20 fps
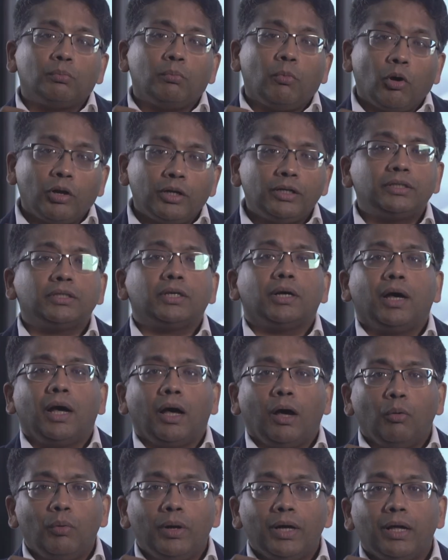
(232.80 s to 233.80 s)
monitor
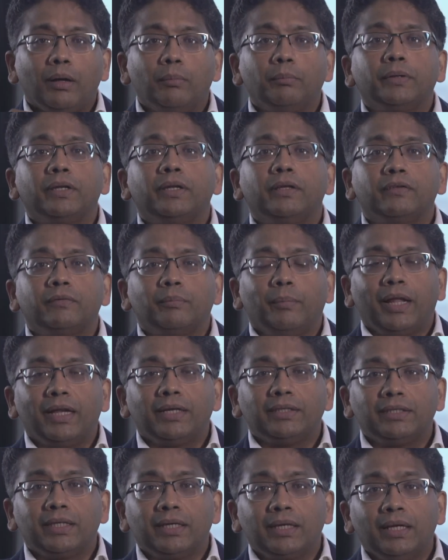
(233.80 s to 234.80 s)
how a company is
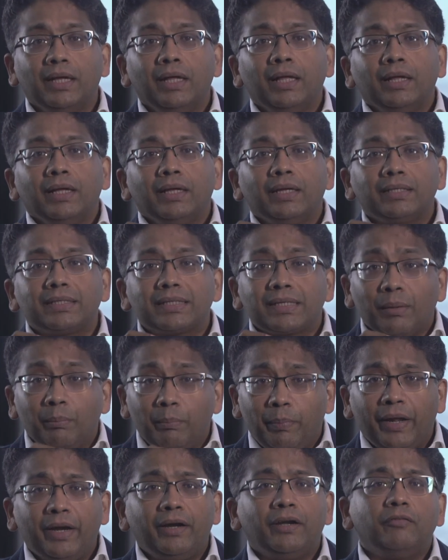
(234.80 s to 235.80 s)
managing its
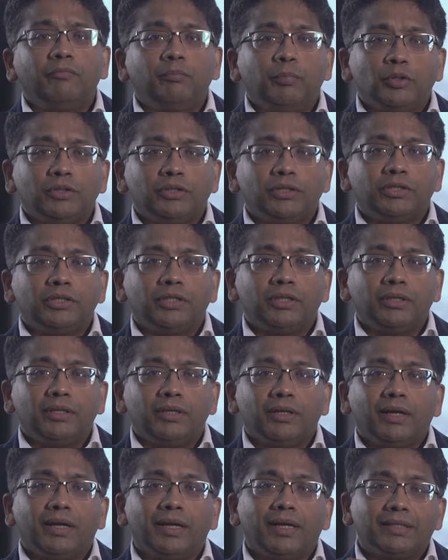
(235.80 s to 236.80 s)
competitive
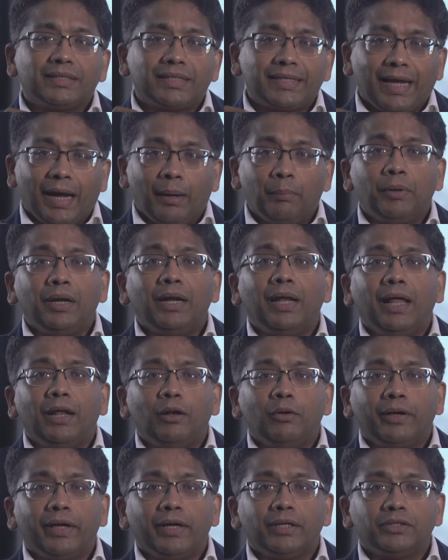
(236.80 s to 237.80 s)
position, its capital
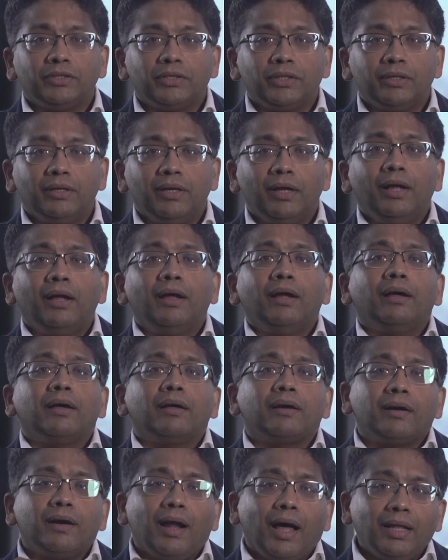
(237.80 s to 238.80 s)
allocation,
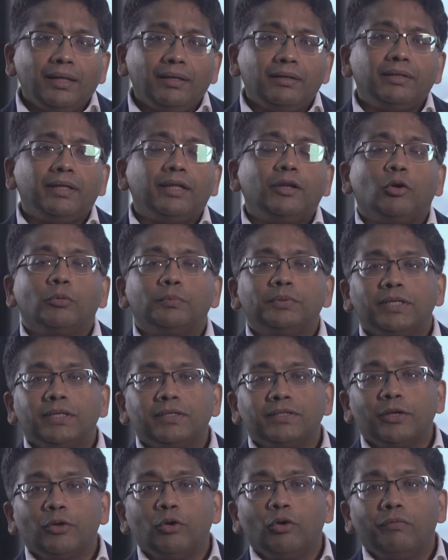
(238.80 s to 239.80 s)
rather than
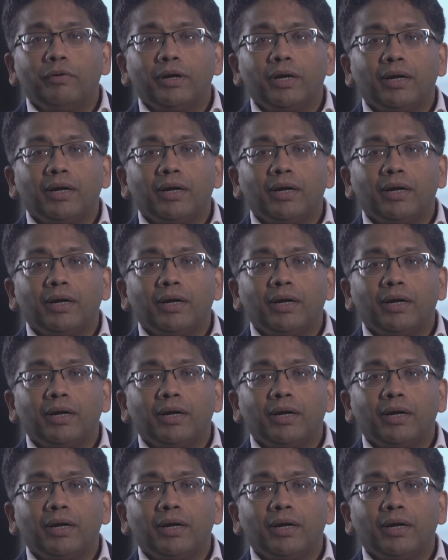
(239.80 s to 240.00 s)
obsessing over